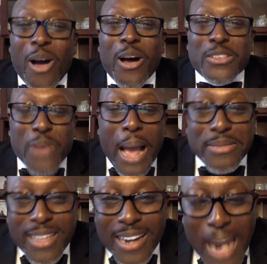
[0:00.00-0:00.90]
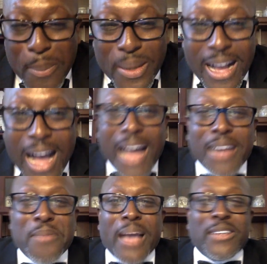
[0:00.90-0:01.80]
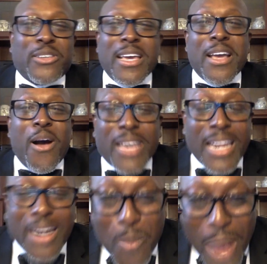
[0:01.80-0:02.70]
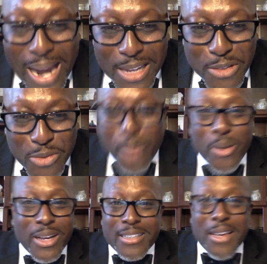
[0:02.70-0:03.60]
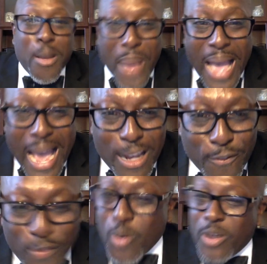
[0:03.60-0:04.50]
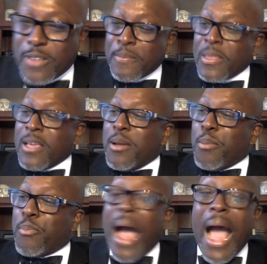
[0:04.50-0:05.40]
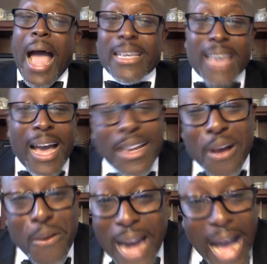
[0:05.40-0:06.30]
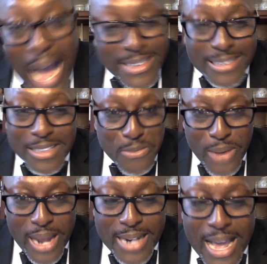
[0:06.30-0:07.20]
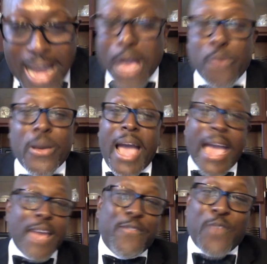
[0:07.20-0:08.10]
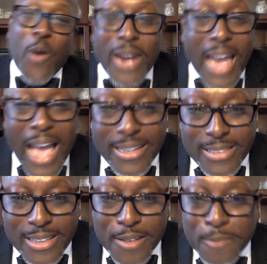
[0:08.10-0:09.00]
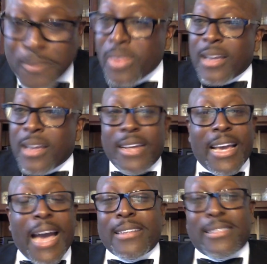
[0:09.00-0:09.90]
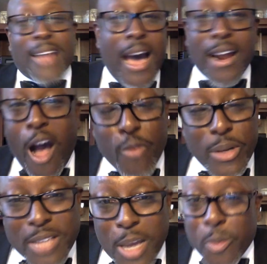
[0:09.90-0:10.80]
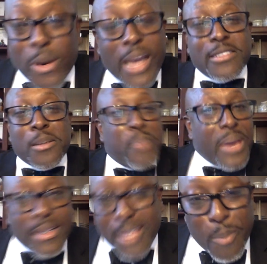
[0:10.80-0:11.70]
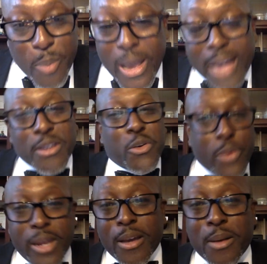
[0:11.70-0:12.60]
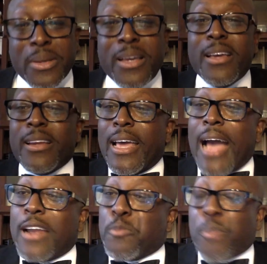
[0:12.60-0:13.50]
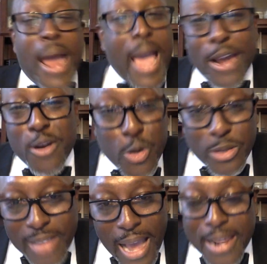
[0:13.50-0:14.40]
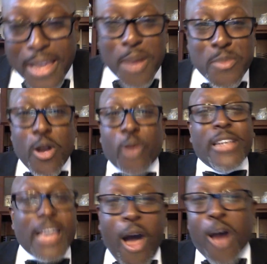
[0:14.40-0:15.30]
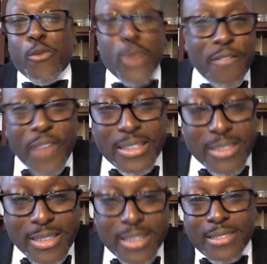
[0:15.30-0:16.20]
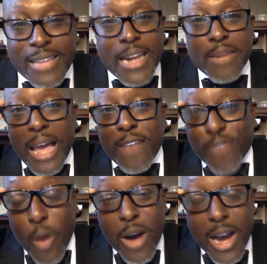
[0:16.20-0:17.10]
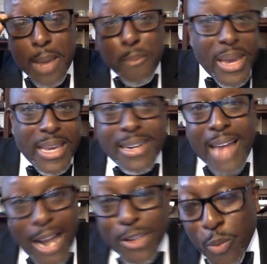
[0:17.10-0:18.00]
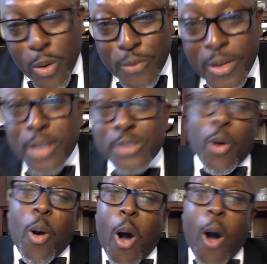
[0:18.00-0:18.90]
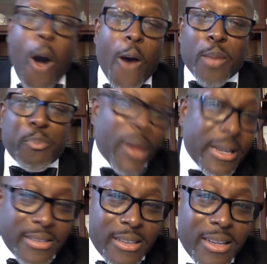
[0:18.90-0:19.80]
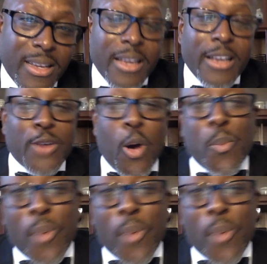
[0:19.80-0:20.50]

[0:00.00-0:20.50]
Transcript: throwing scraps to the leprechaun to make sure he don't get nobody in trouble because he a bad influence. Brian Kelly on the hot seat right now. They went eight and four last year. They got to start off with Temple. They should beat Temple at the crib. They got this brand new stadium. You know, did all the renovations to the stadium, like four hundred million dollars worth. So all the pressure is on